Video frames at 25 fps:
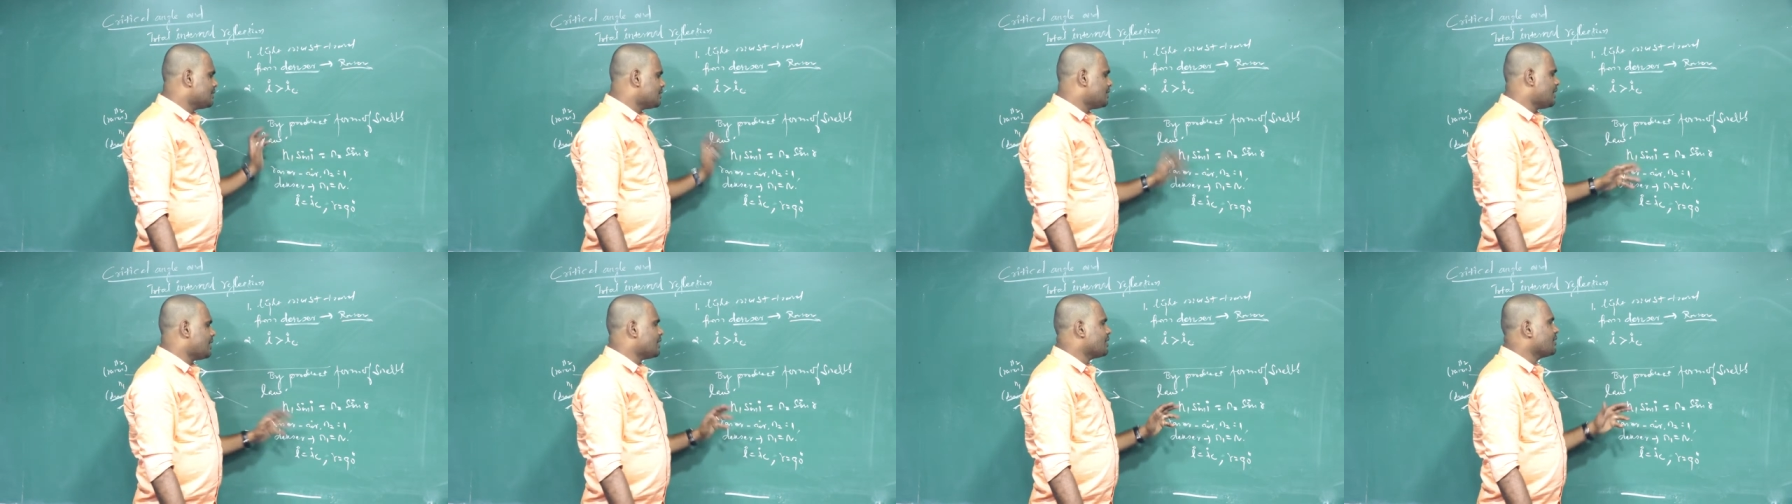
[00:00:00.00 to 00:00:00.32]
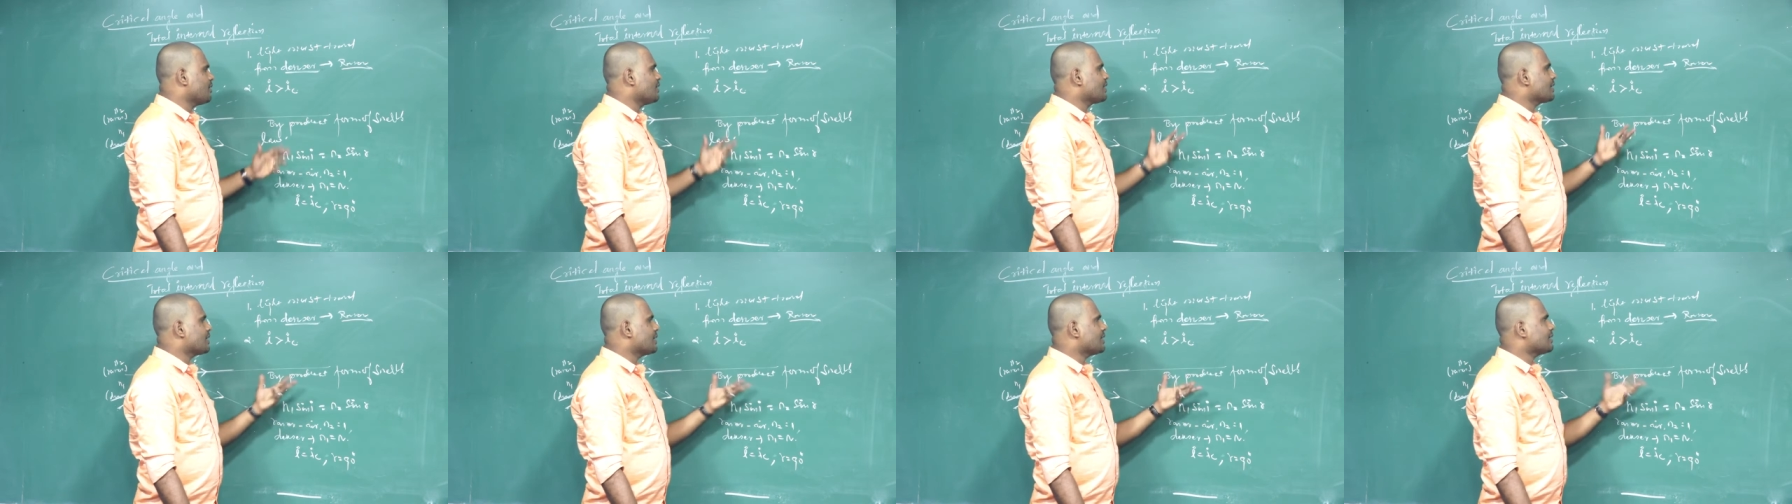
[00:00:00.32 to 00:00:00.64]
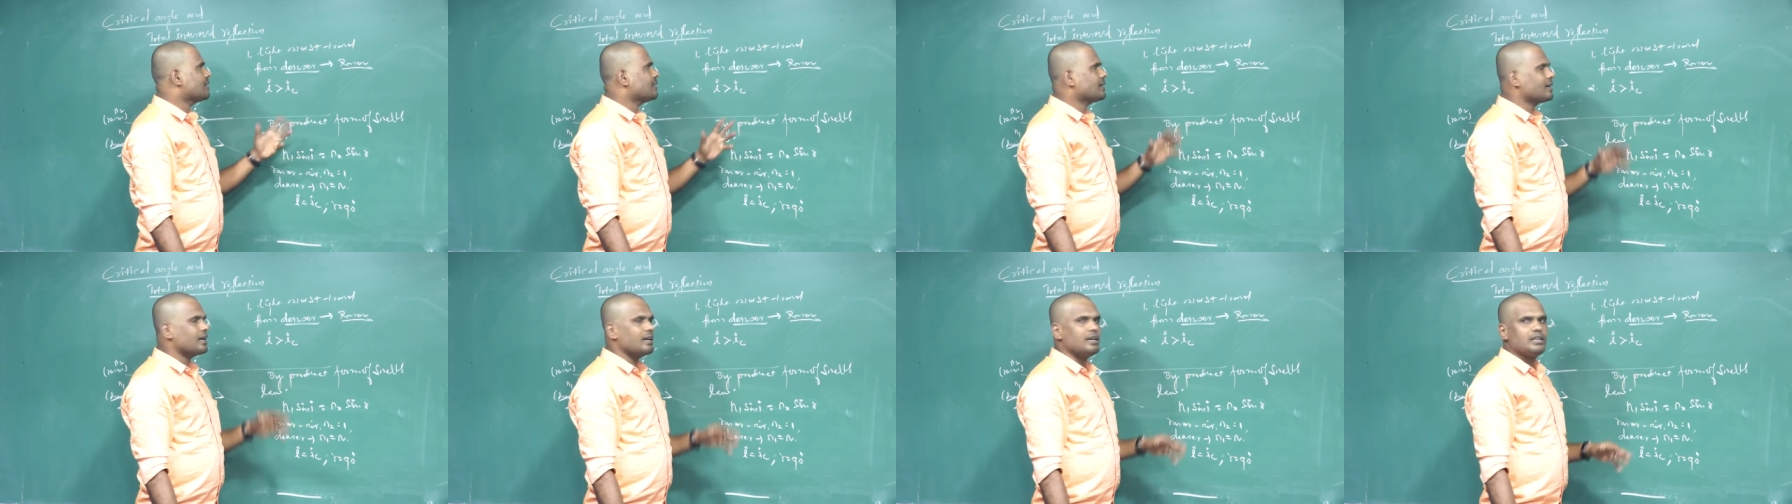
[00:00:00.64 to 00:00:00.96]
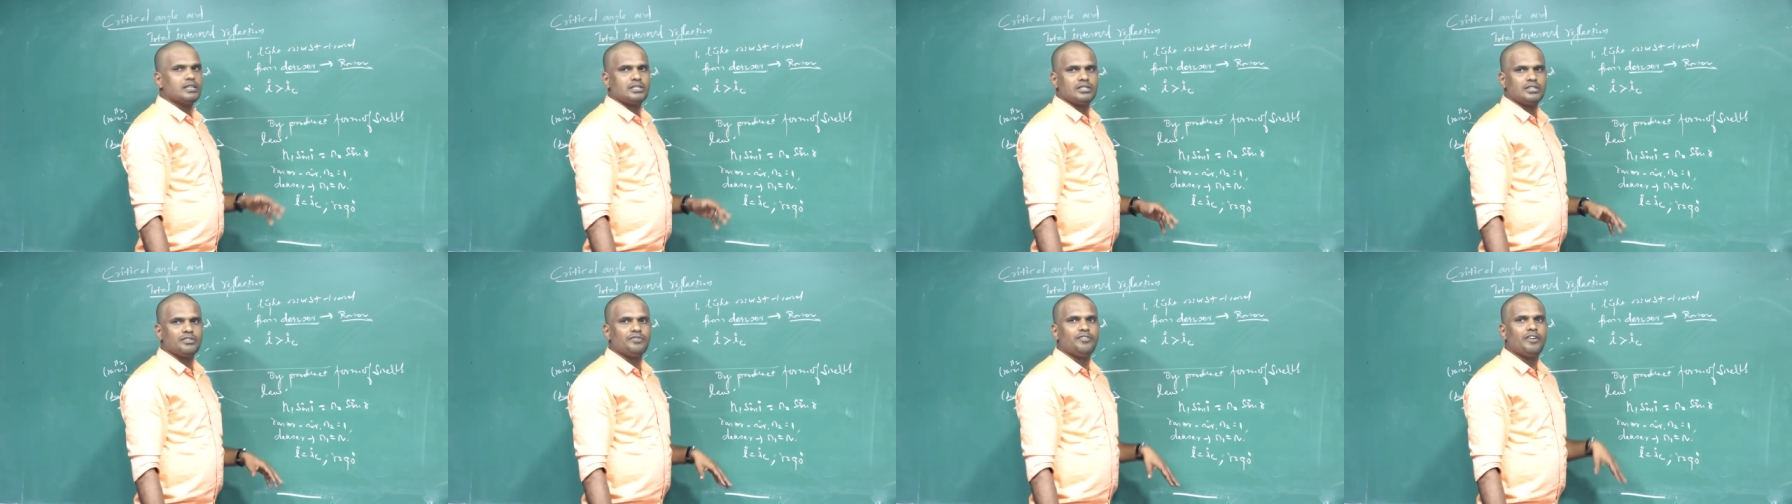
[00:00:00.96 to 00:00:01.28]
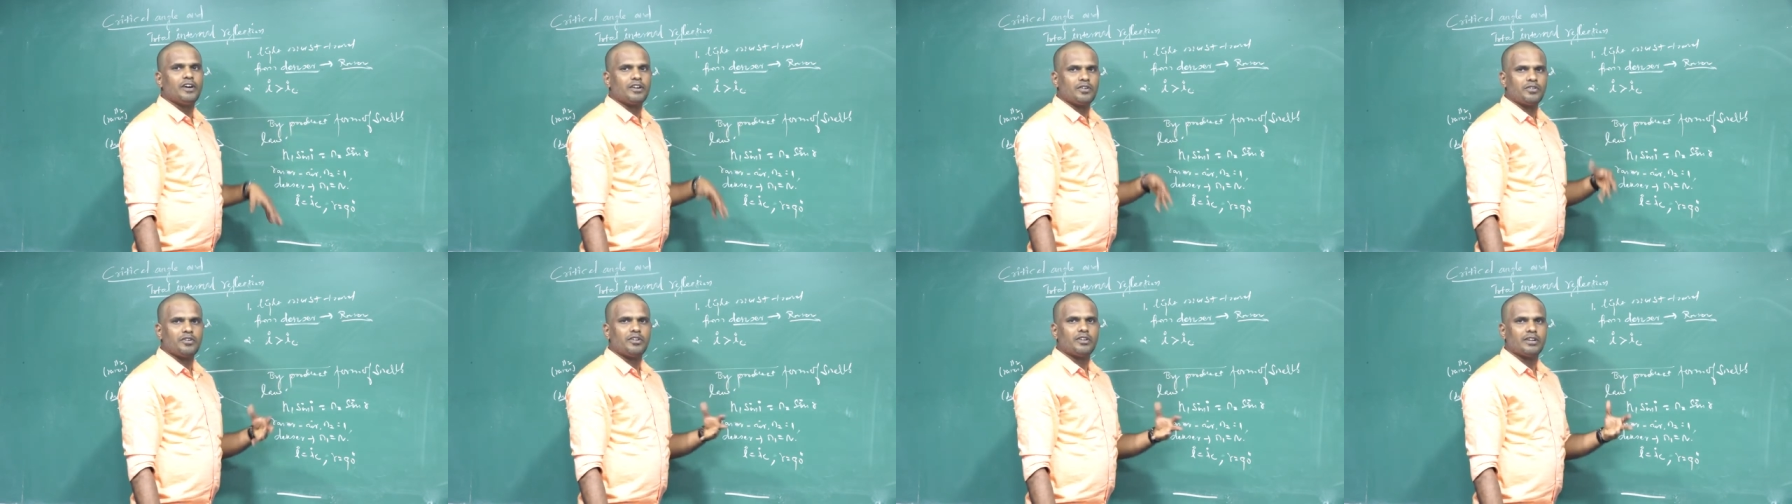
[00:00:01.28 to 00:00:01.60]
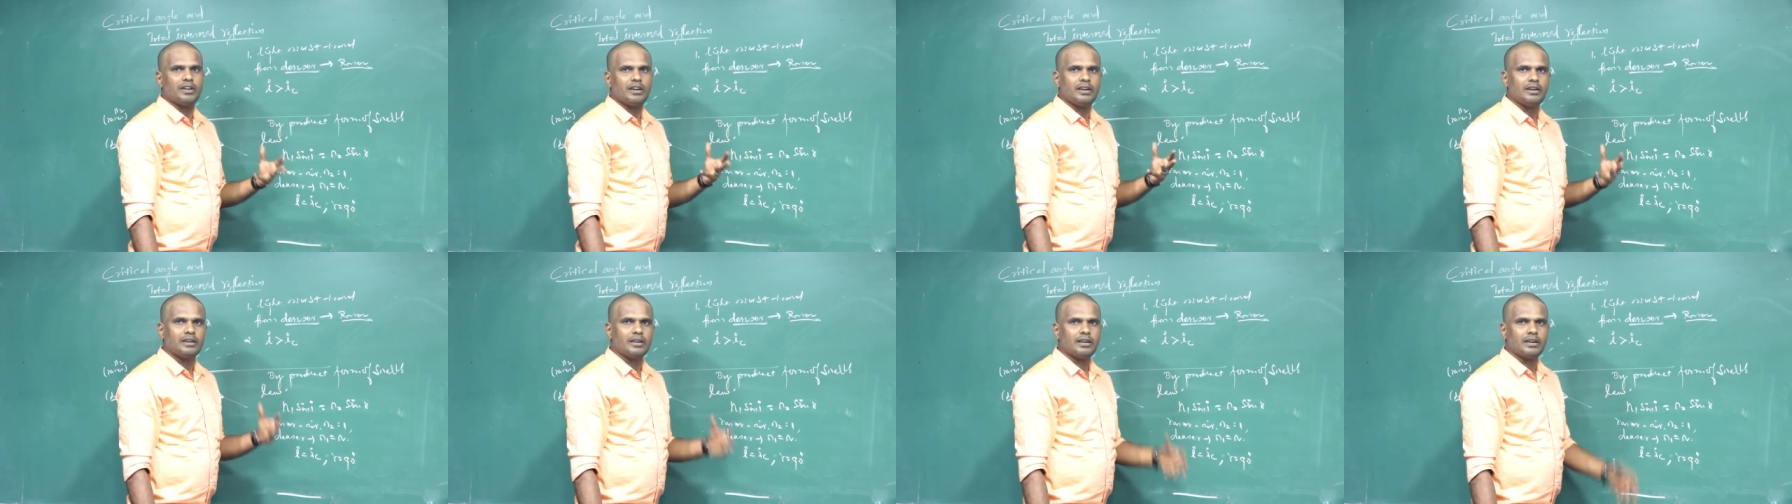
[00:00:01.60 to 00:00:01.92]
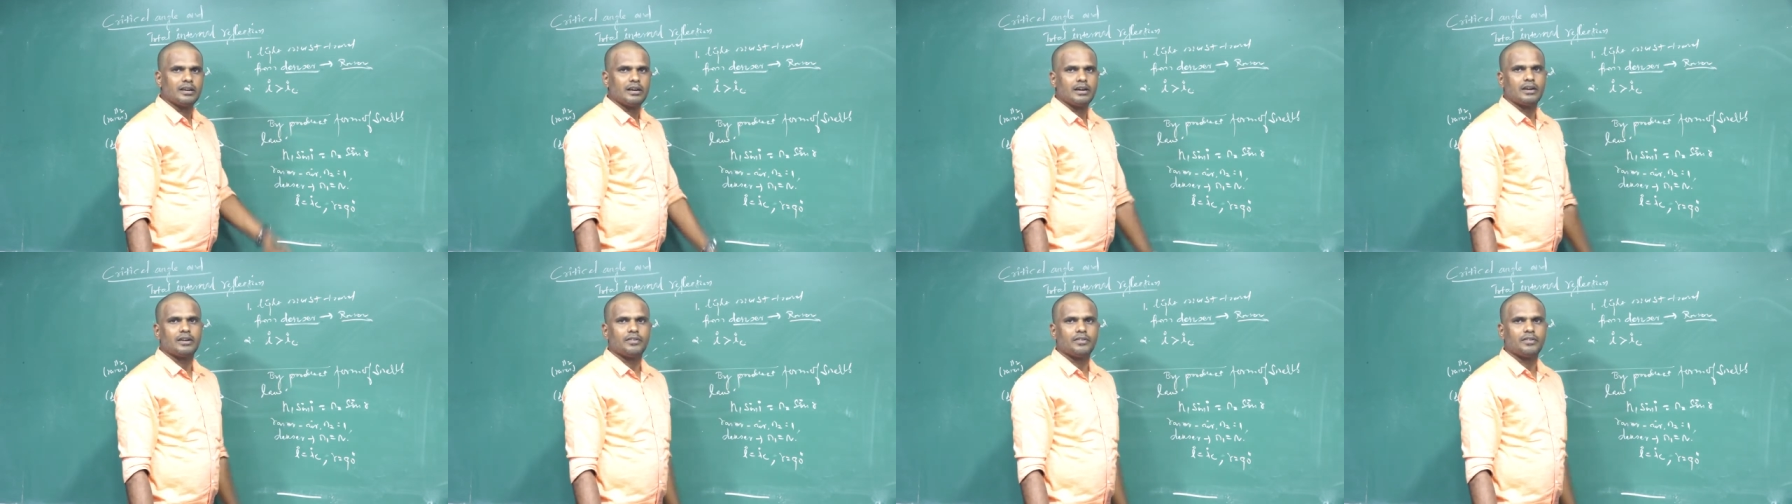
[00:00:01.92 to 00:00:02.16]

then you will get the condition for total internal